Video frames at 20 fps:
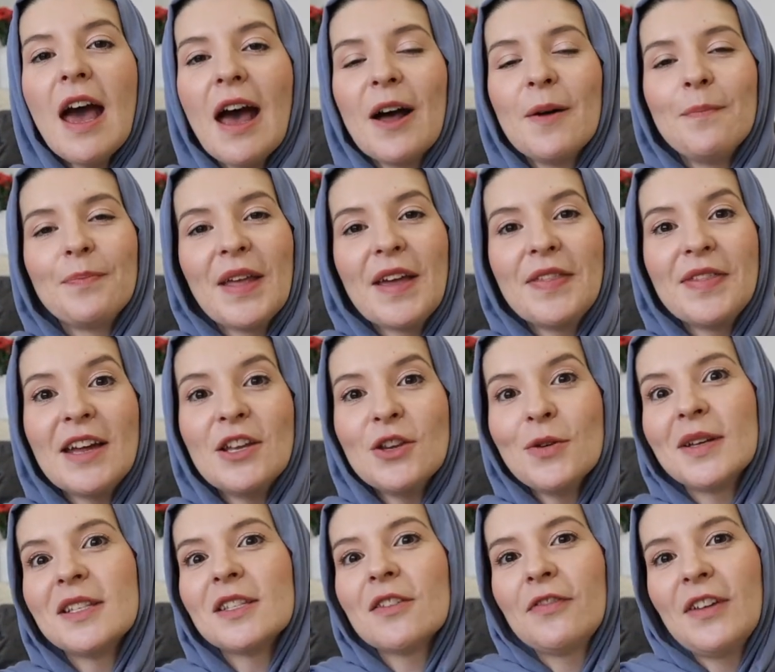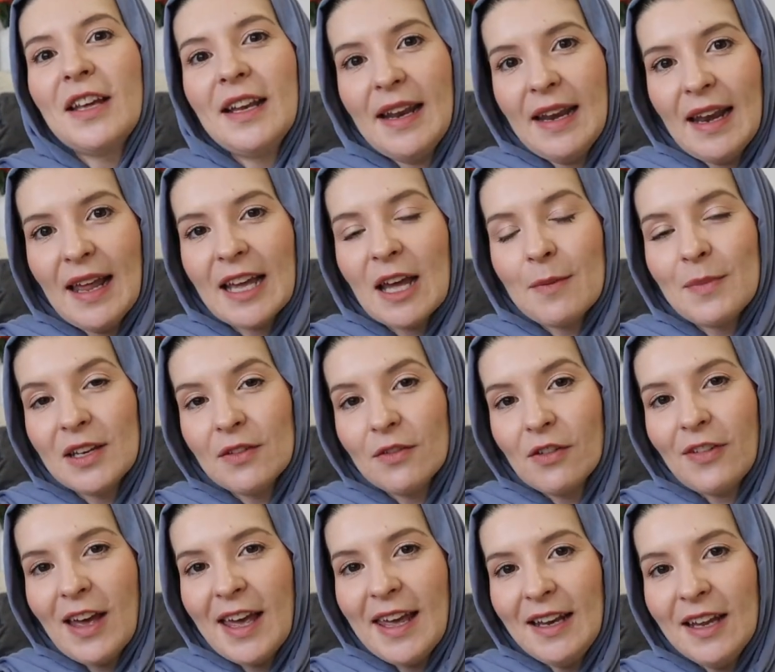and then you end up feeling like a bit of
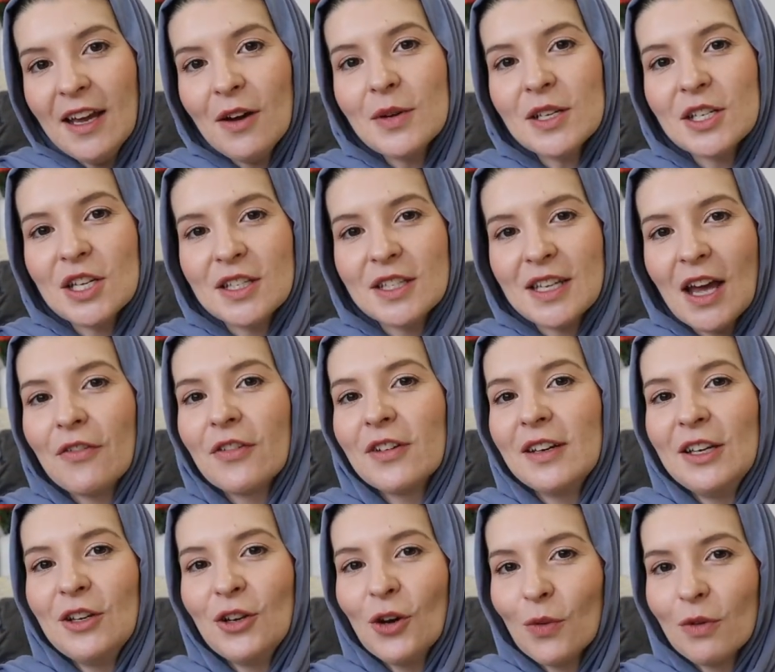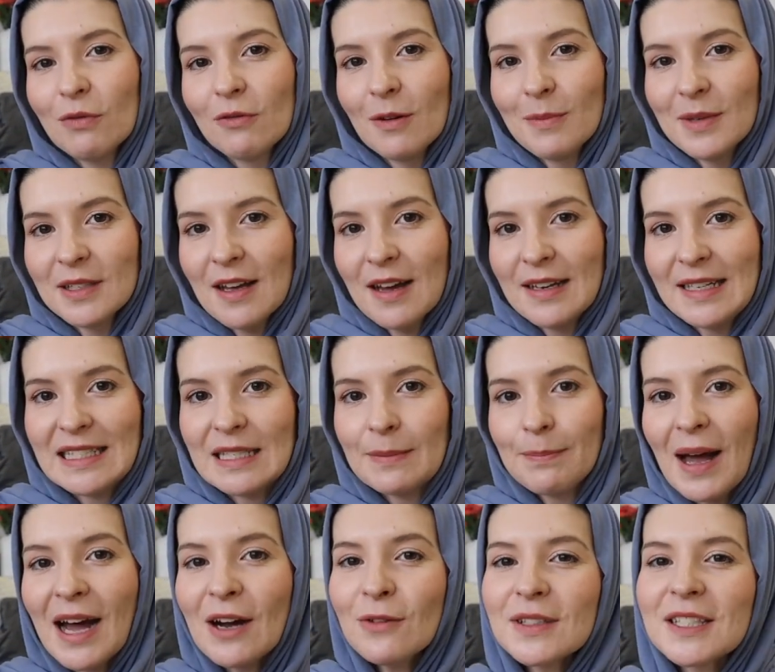a failure, which is definitely not what Ramadan is
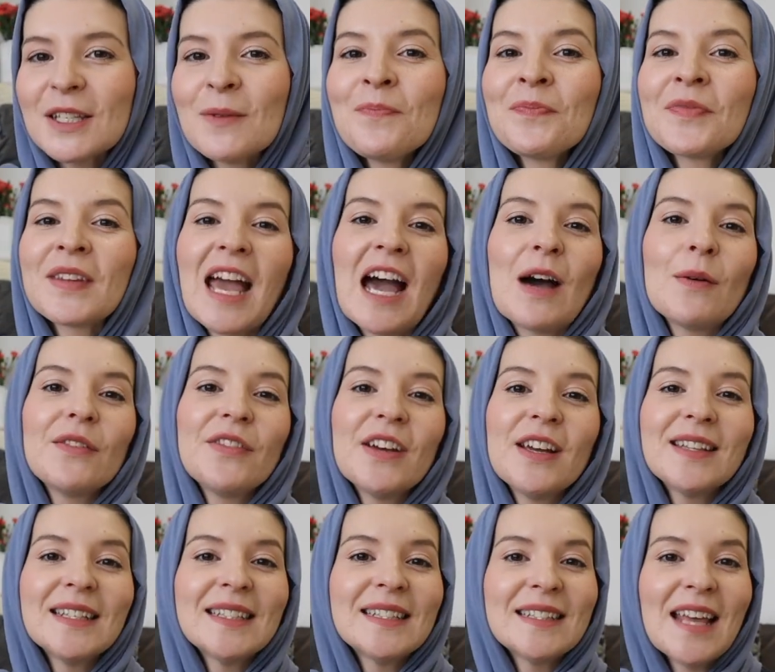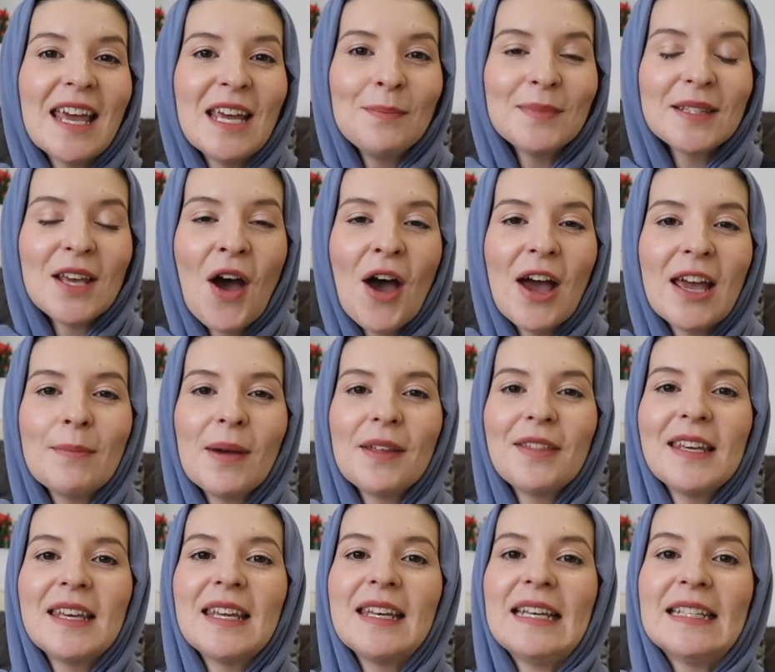about. However, at the same time, I
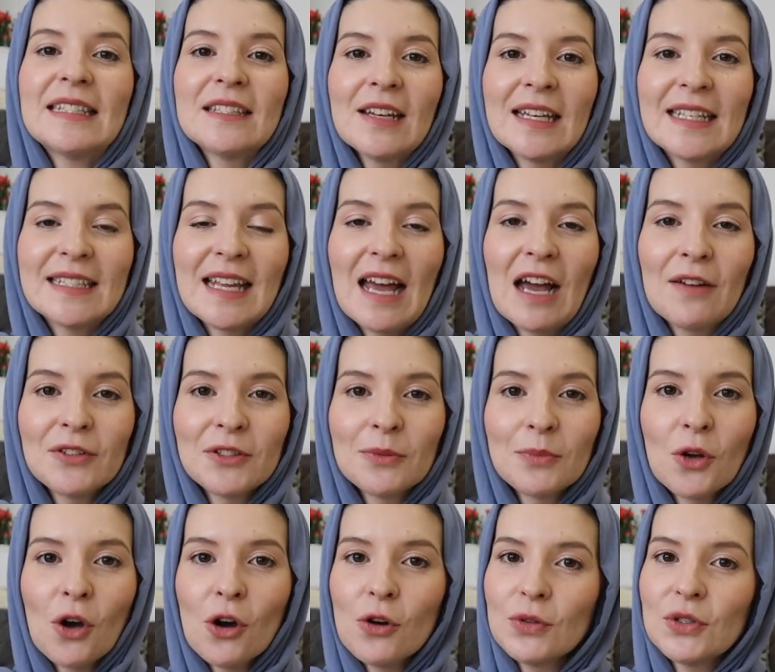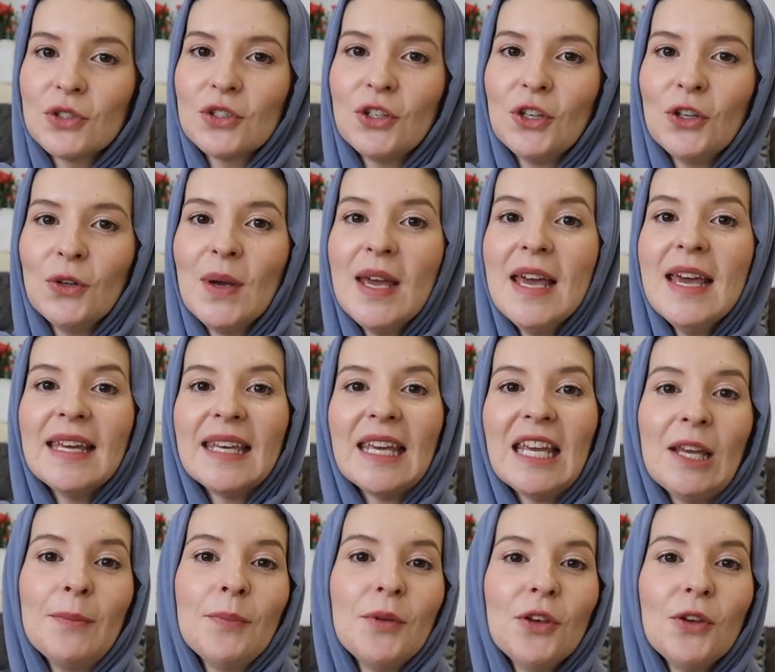think it is nice to have some goals to
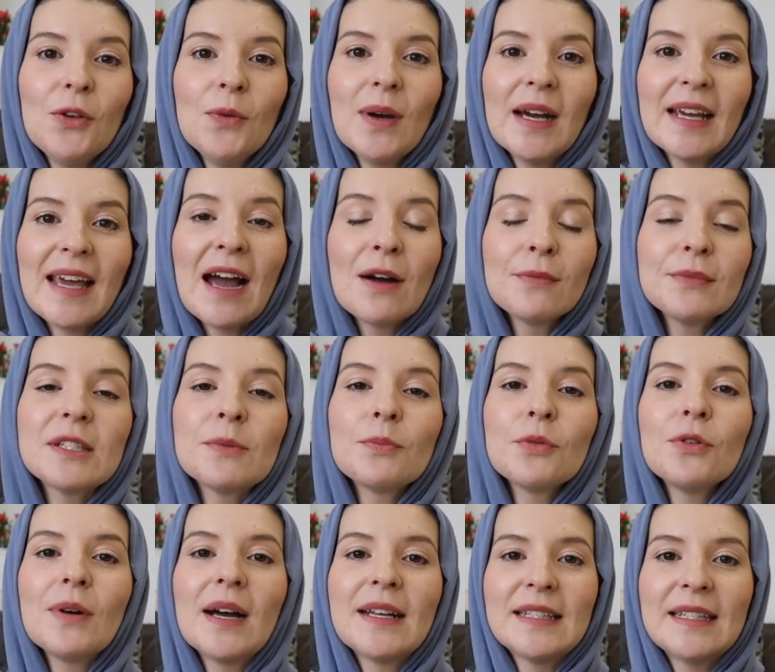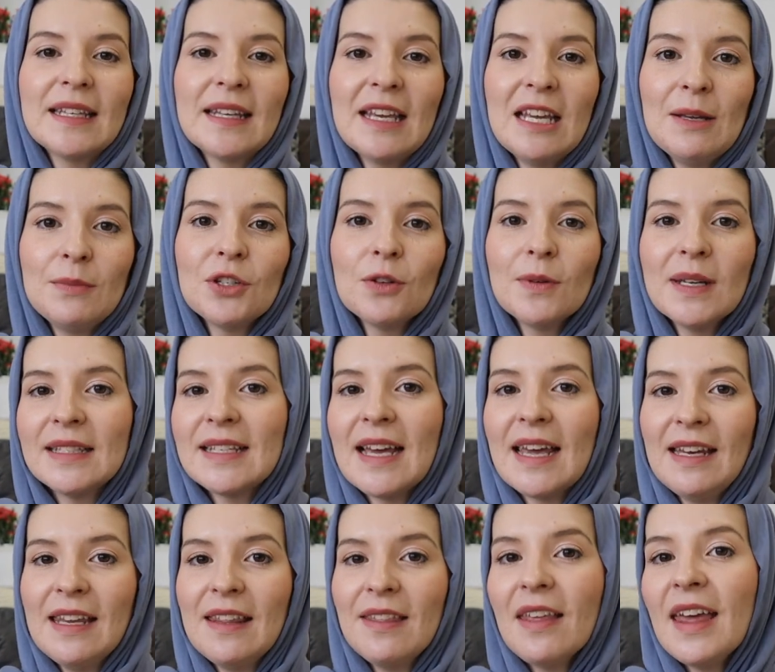keep you accountable and to keep doing
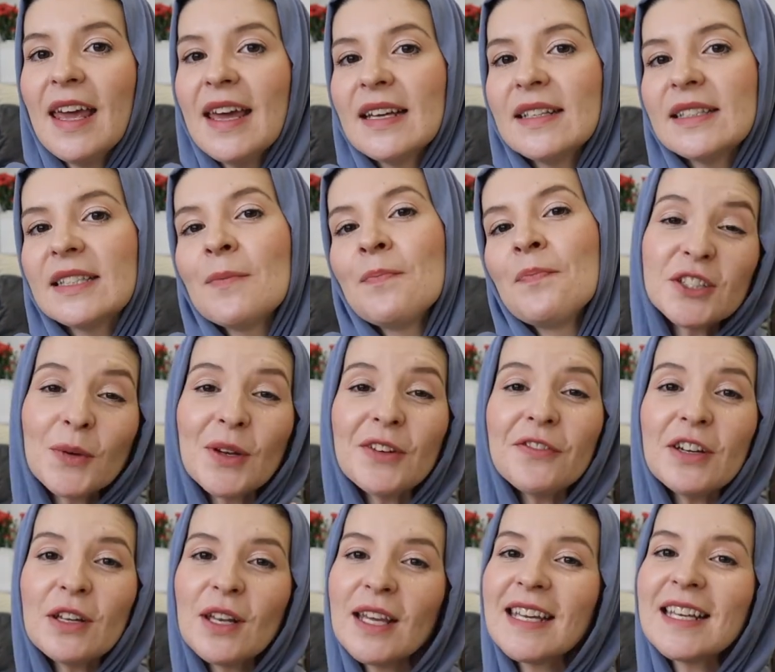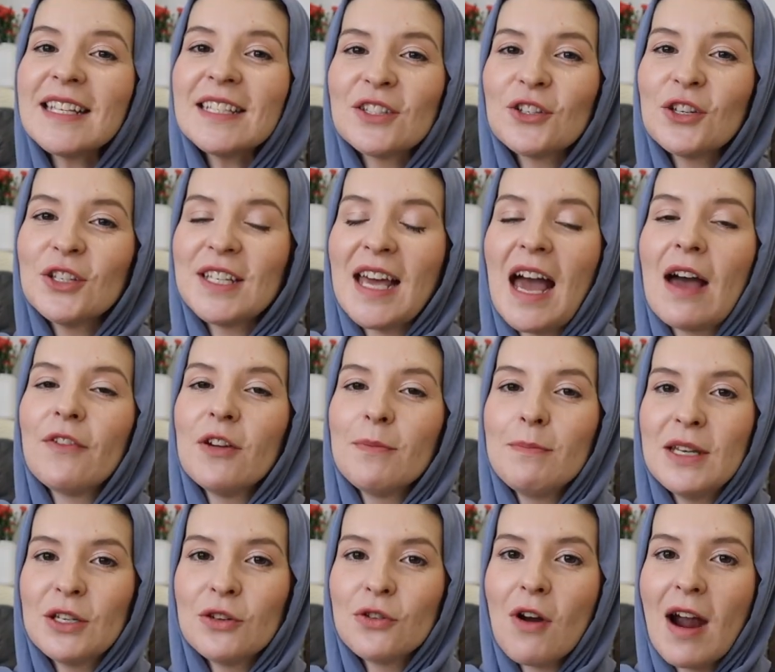daily things. So I feel like it's good to have a
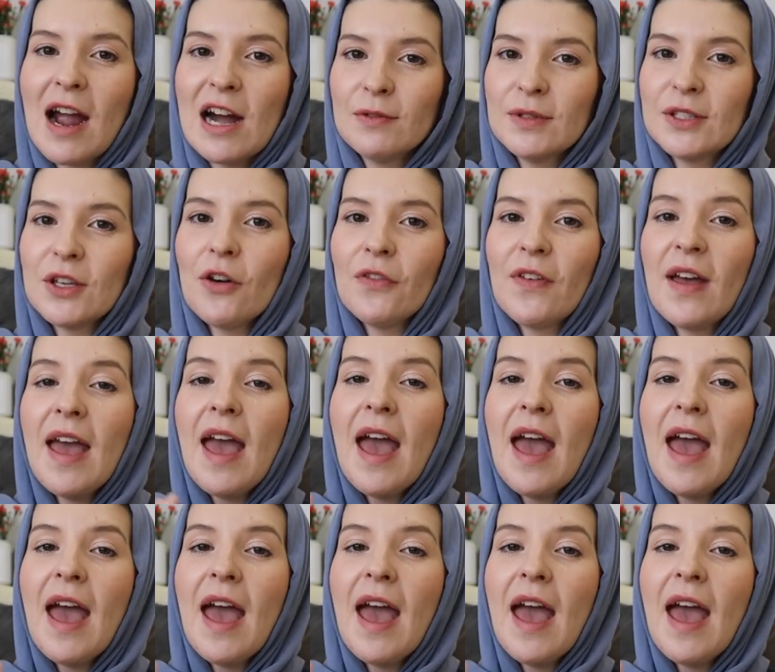middle ground of